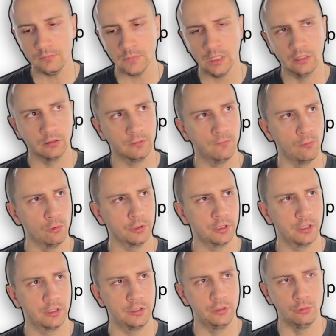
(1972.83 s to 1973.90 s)
And
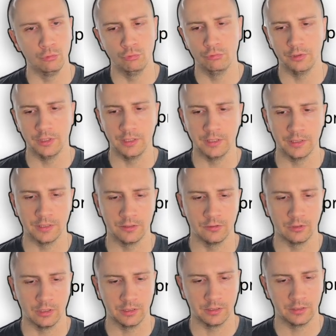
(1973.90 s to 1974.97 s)
work queue is
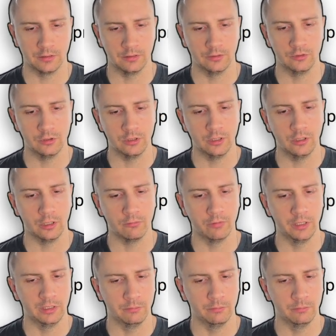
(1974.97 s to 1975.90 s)
just a generic way